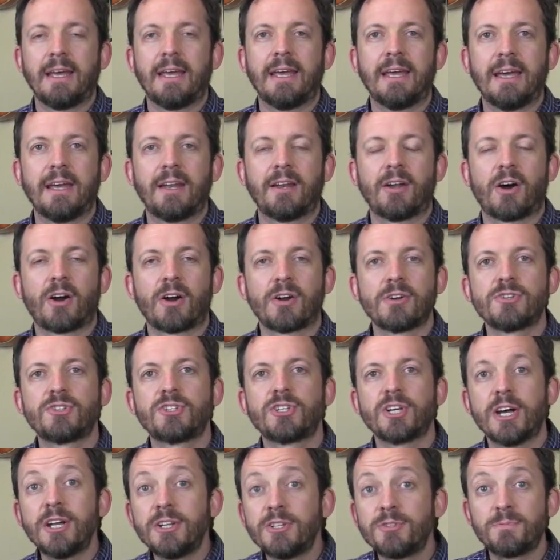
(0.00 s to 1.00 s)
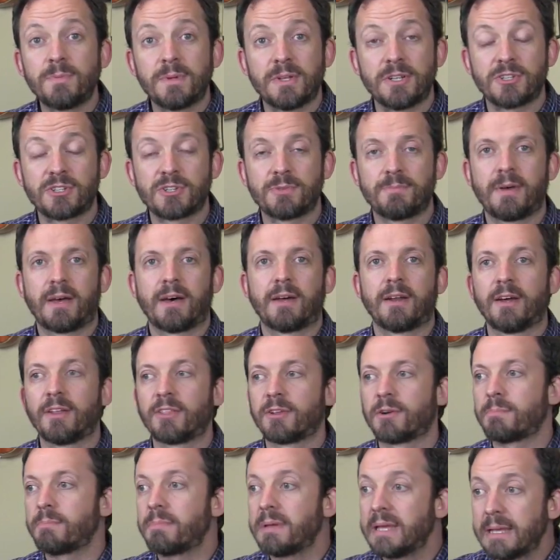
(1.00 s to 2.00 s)
And our judgments about
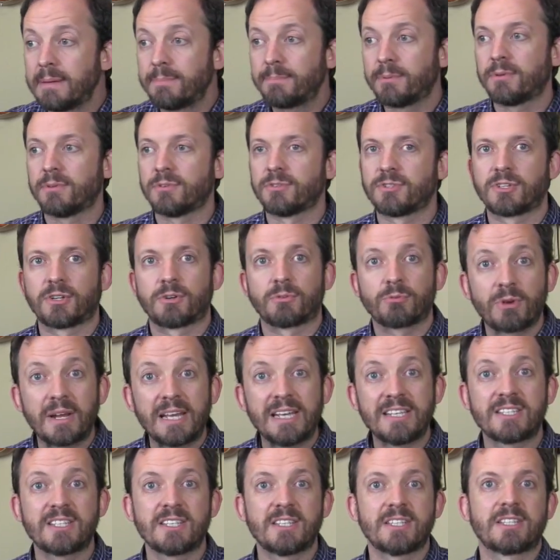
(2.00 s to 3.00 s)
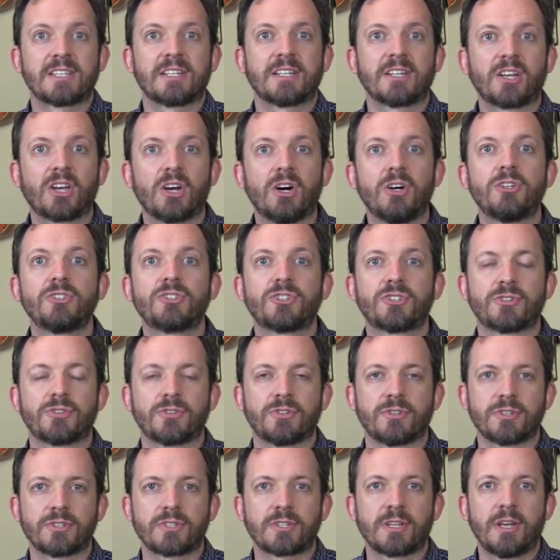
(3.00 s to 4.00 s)
other peoples and races and
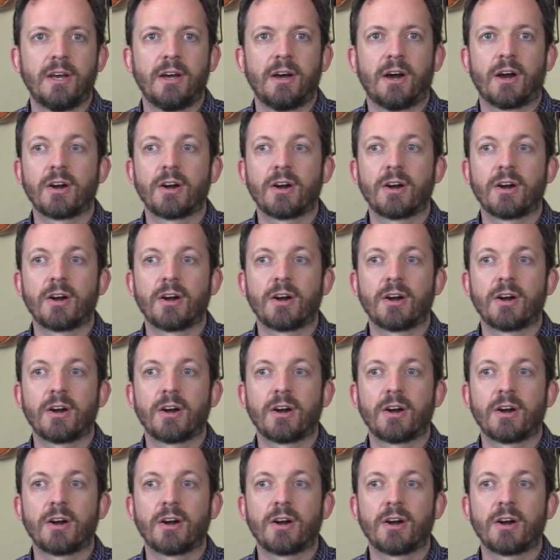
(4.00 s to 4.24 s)
cultures,